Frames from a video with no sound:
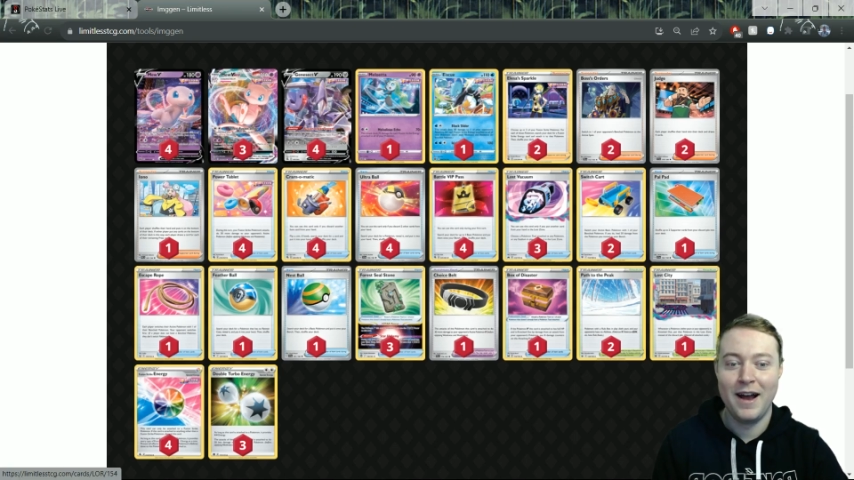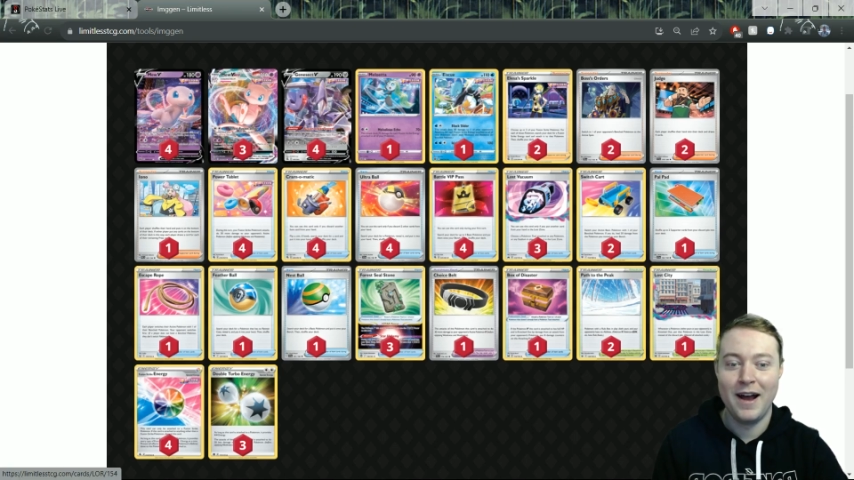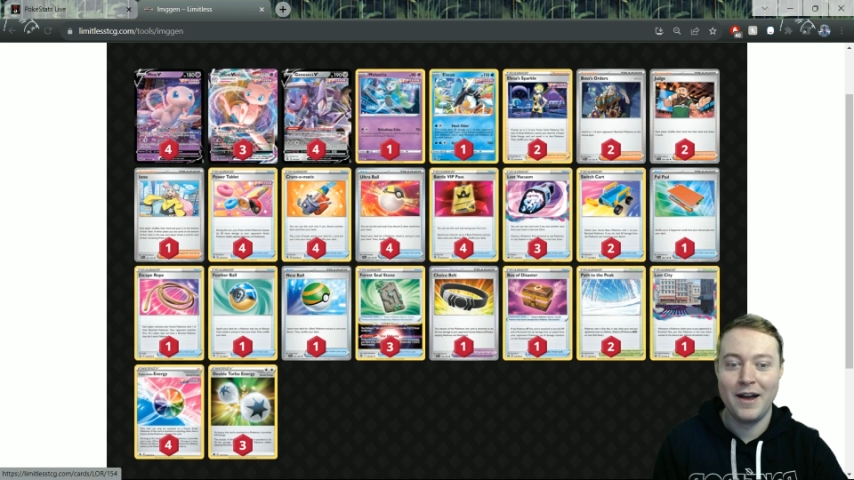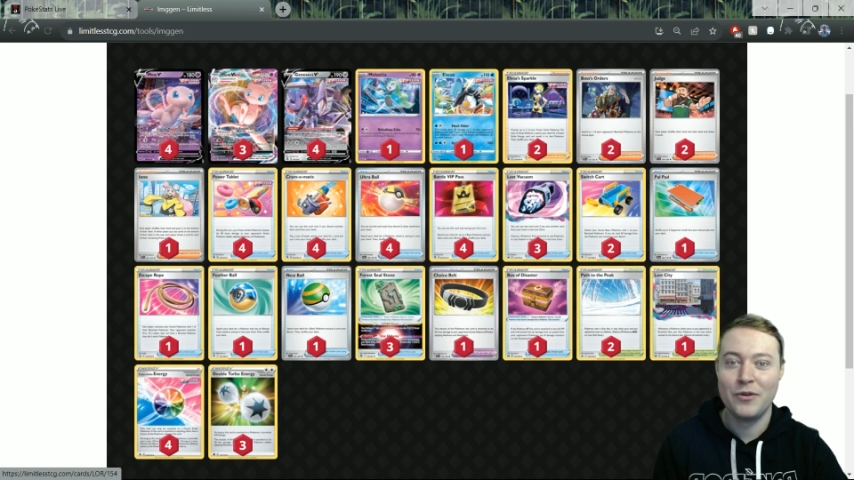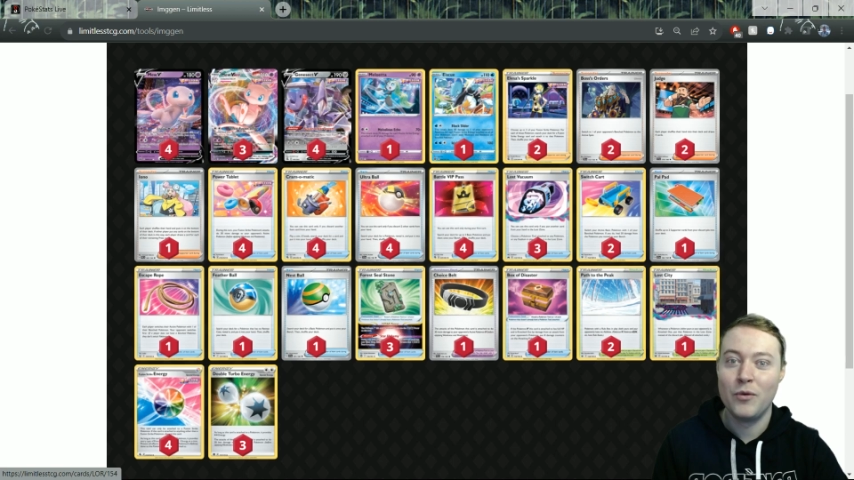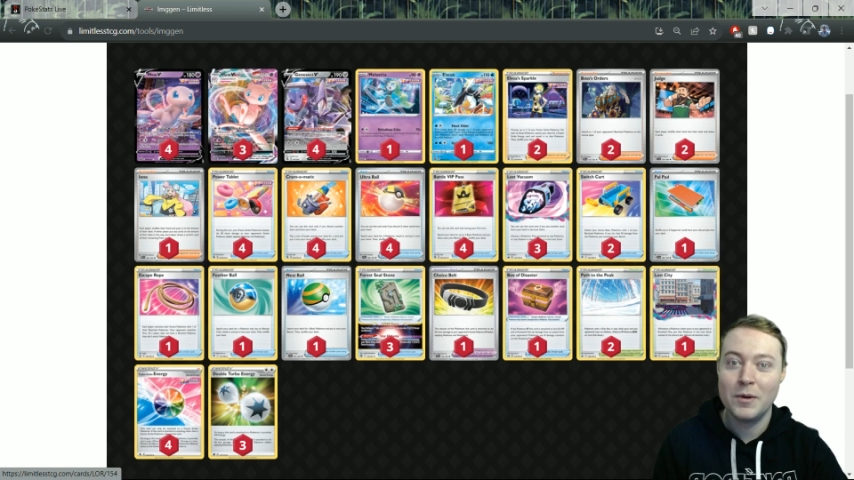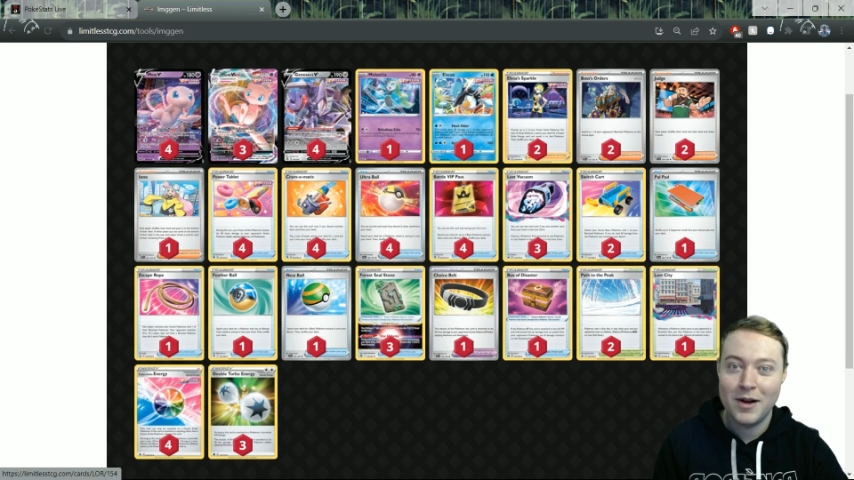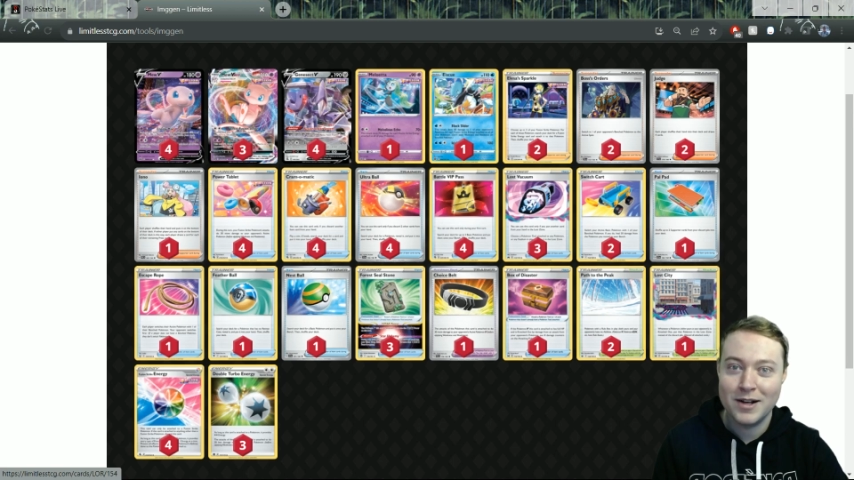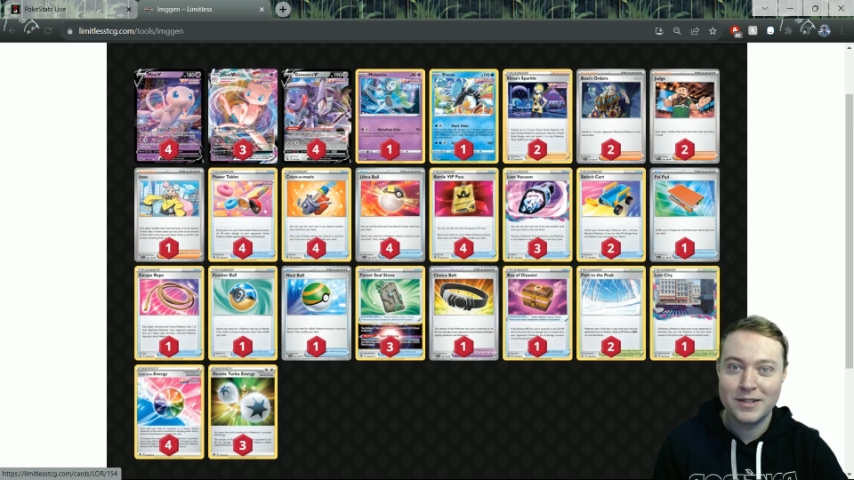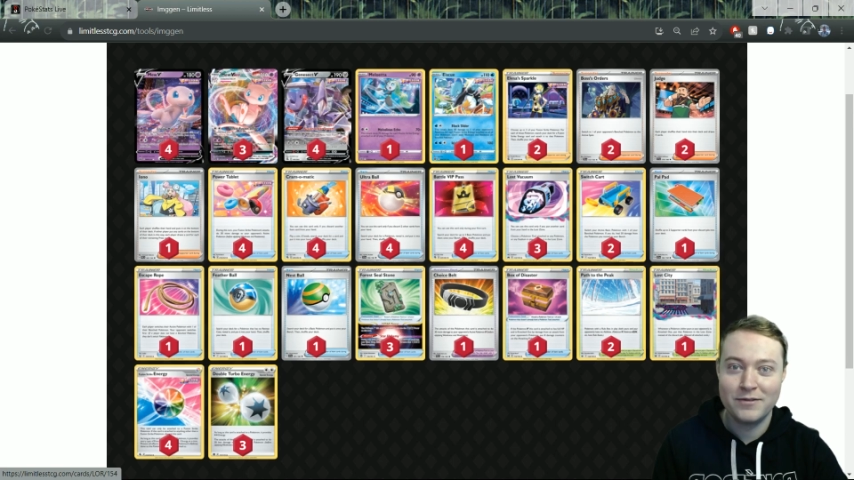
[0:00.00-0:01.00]
The 1
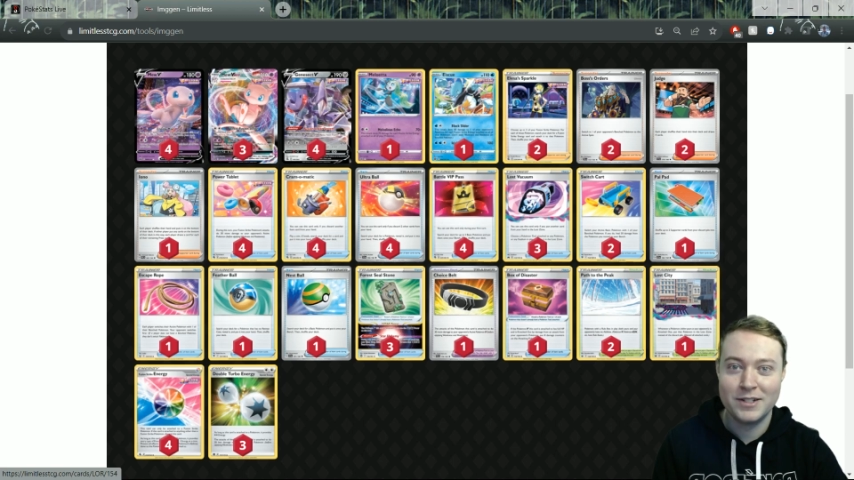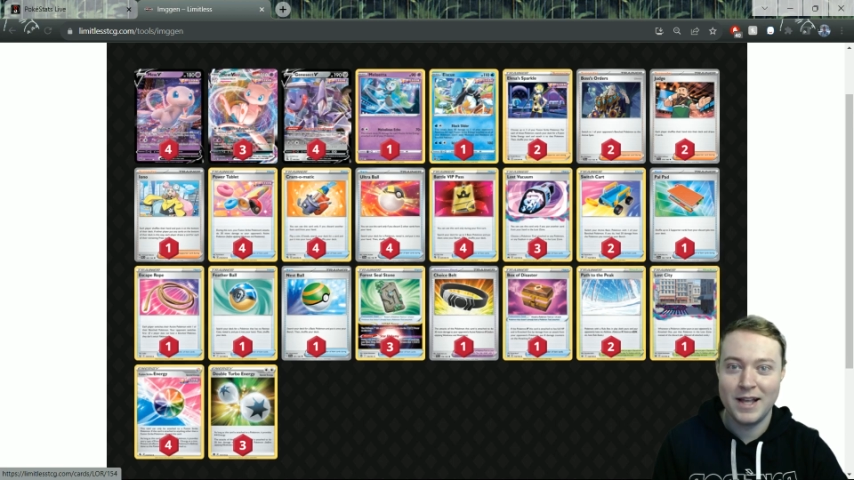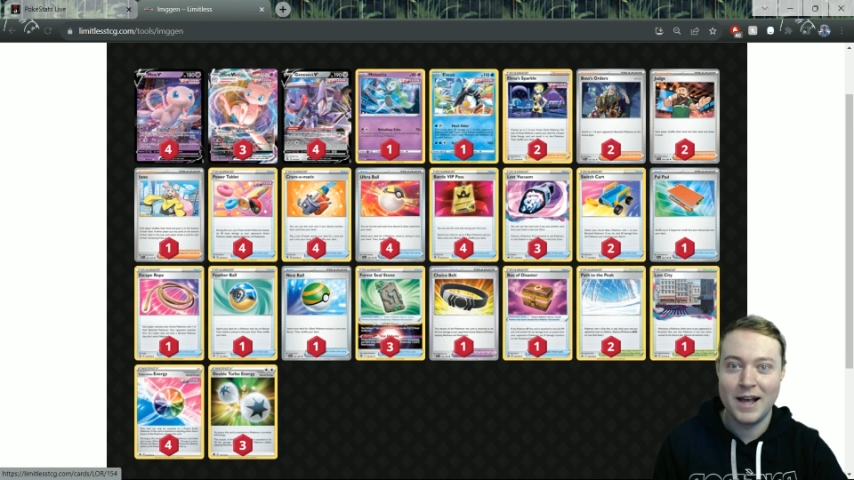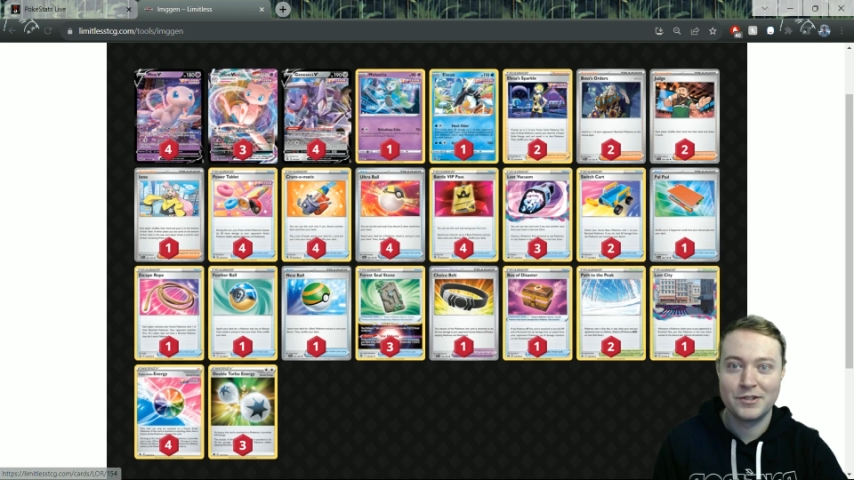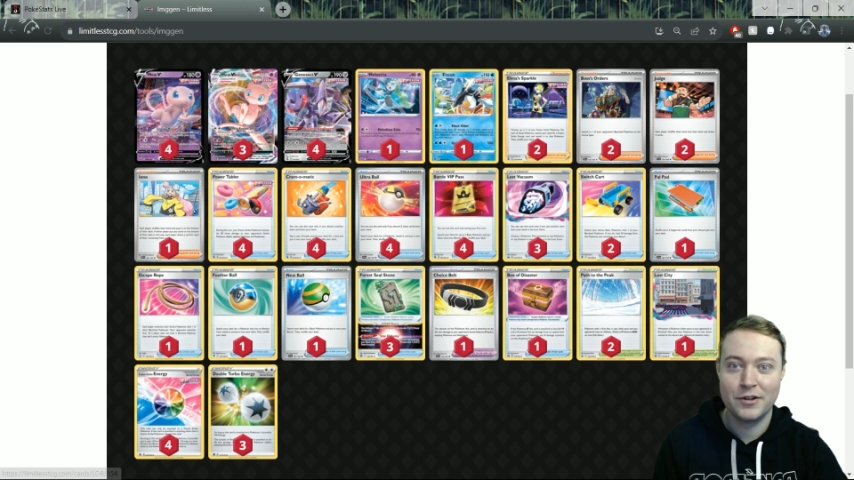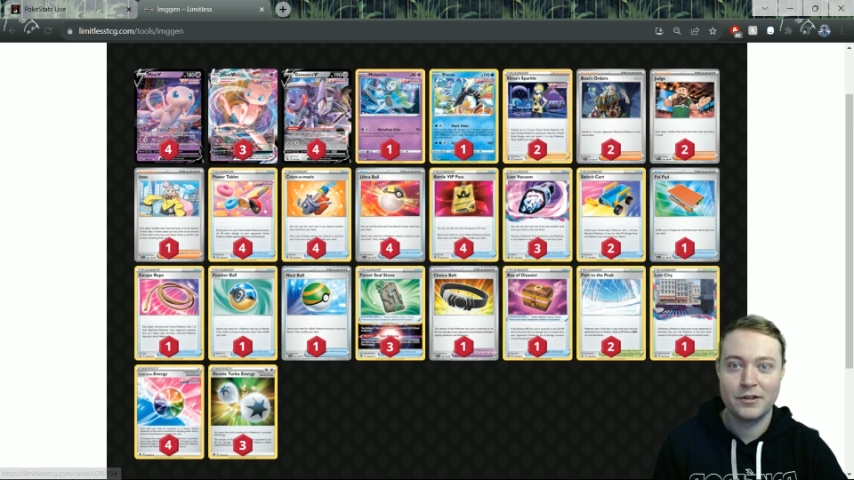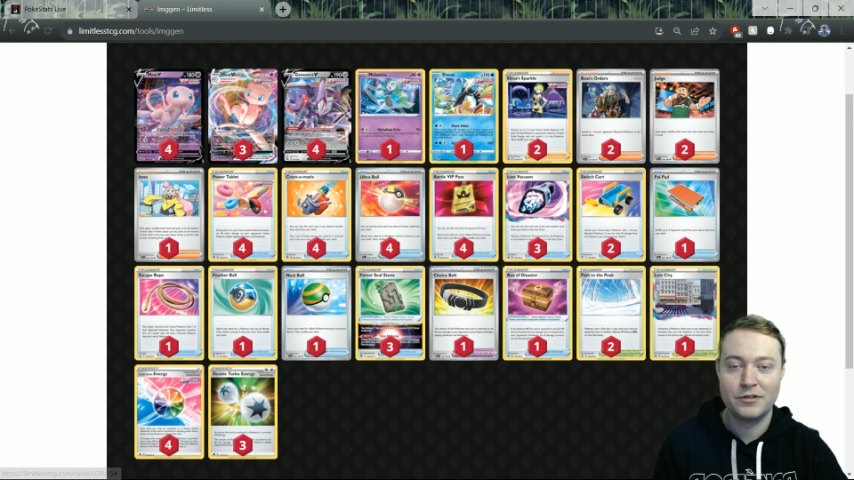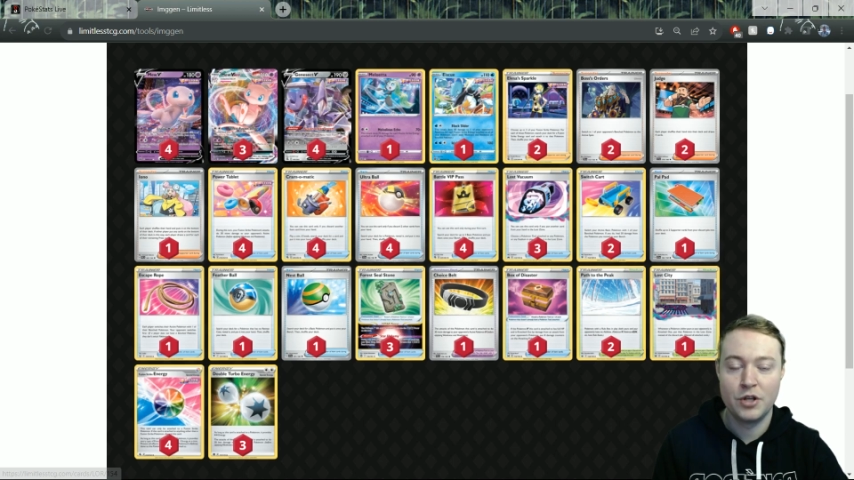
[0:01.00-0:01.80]
box of Disaster,